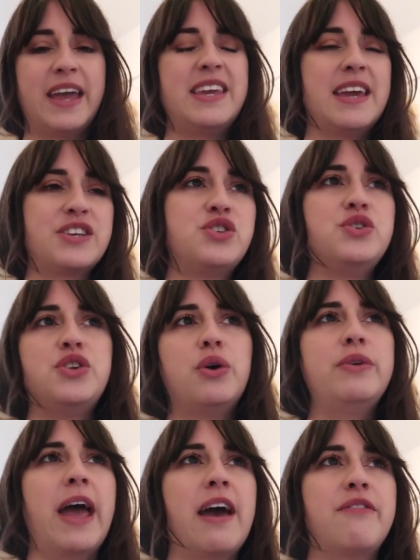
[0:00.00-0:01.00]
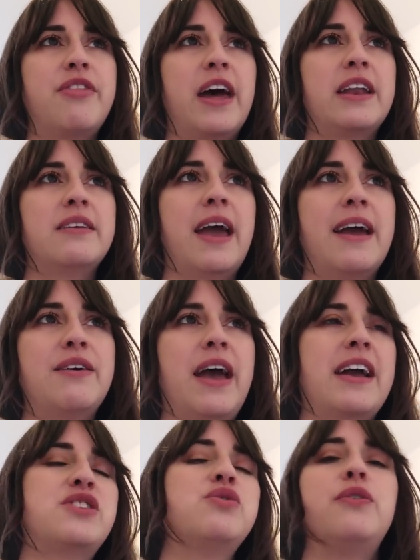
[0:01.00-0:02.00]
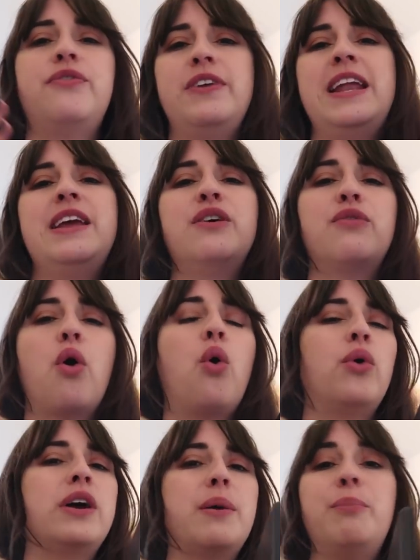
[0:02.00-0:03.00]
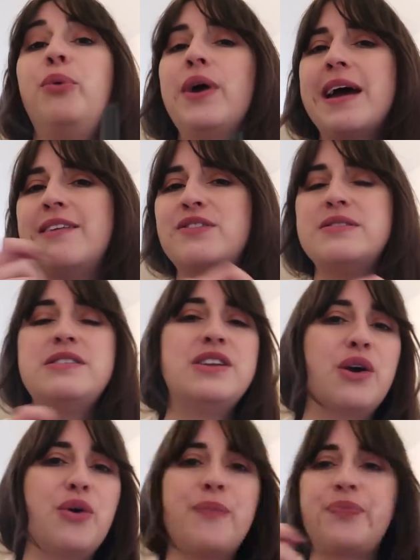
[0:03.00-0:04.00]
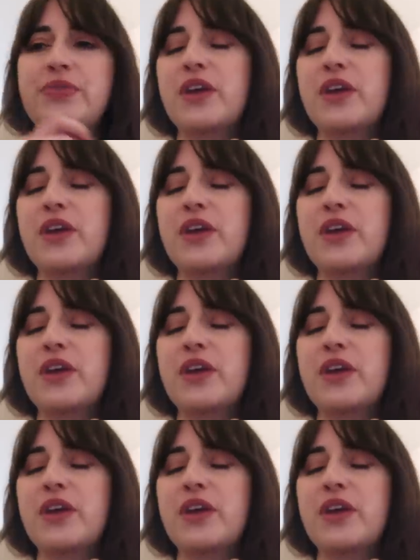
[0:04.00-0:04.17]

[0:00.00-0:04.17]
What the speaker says: And yes, you don't have that actual feeling of holding a book and, you know,